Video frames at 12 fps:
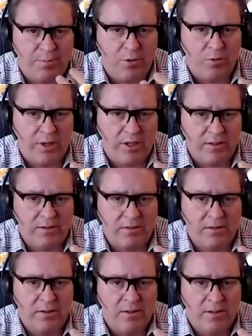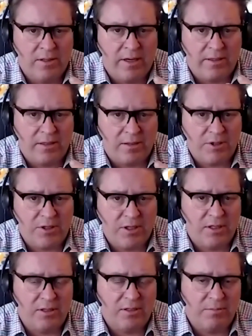building it and
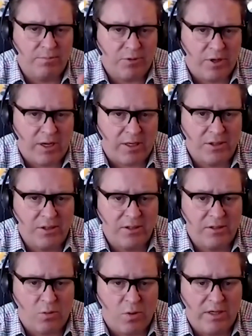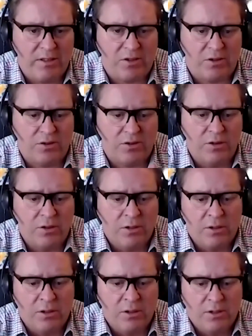commissioning it, and production in 22.
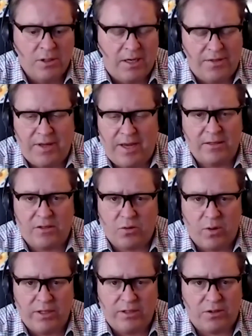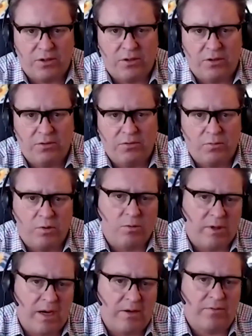At the end of 22, we
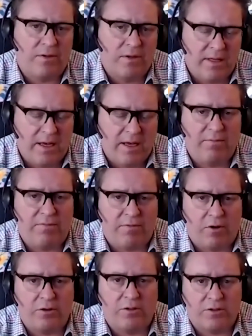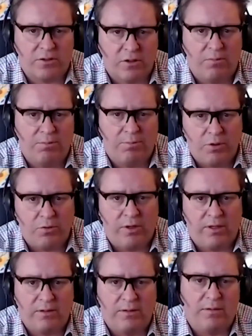will have to then focus on
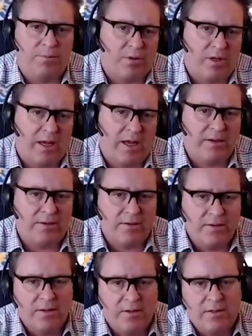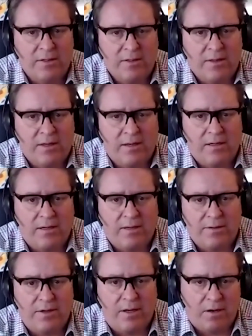building the plant
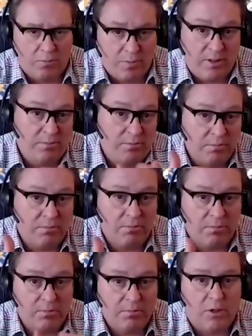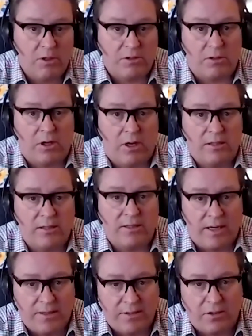that'll be most likely
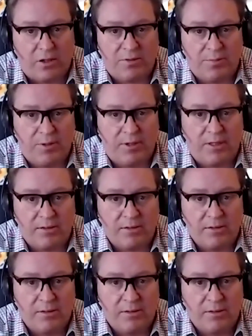10 times bigger.